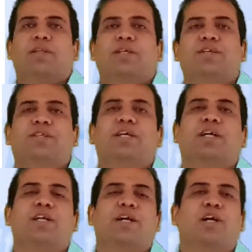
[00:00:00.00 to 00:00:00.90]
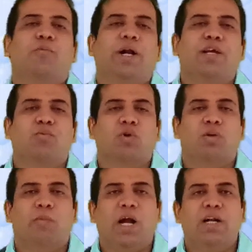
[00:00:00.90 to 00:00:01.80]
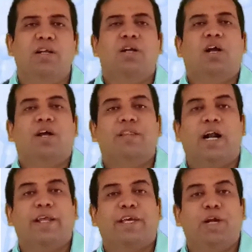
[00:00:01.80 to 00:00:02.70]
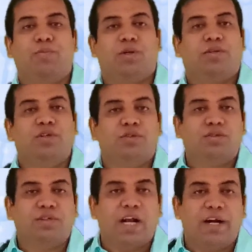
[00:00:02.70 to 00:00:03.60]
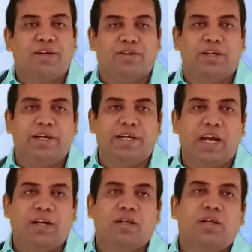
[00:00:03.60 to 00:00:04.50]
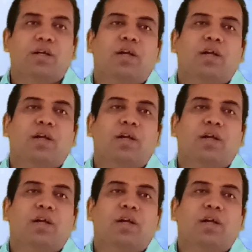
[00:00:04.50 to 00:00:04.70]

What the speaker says: then single-stranded binding protein bind that kept these strands intact.